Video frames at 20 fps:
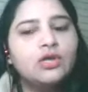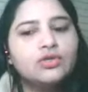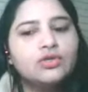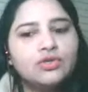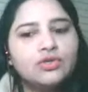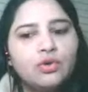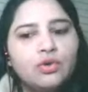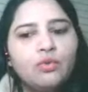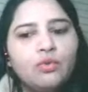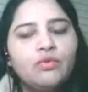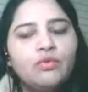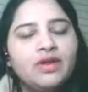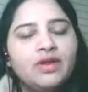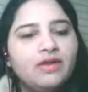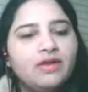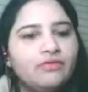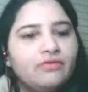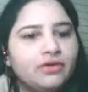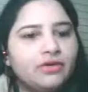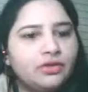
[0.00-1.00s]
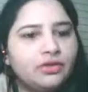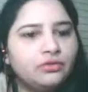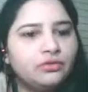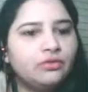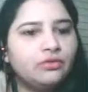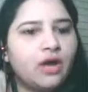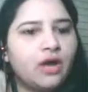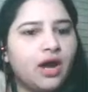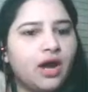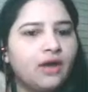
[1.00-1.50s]
So whenever
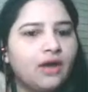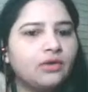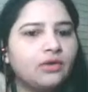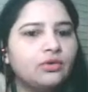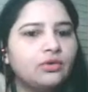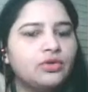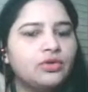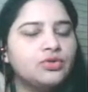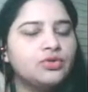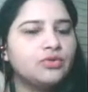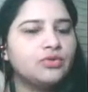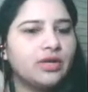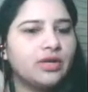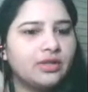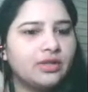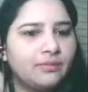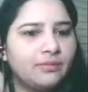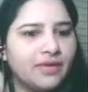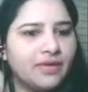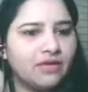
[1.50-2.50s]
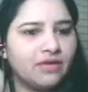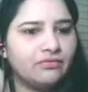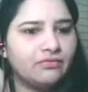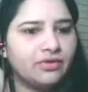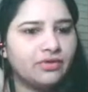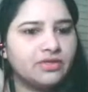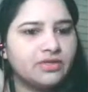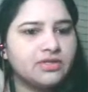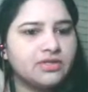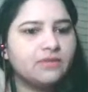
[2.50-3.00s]
you are going to write the
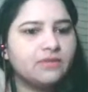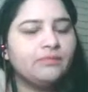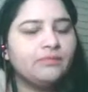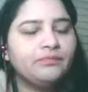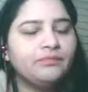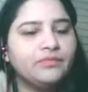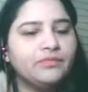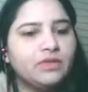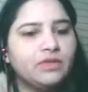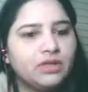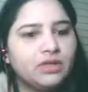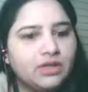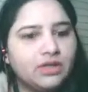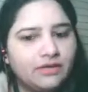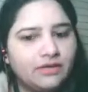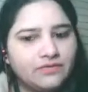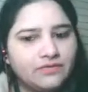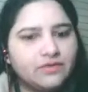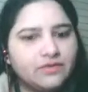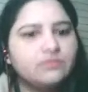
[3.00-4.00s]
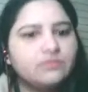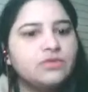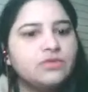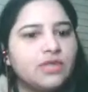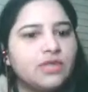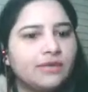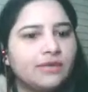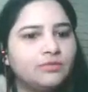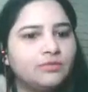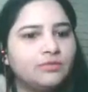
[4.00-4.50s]
paraphrasing, give some
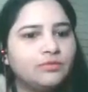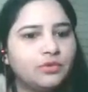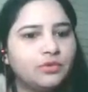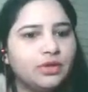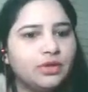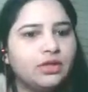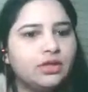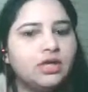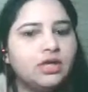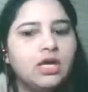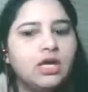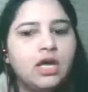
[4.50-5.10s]
time to it,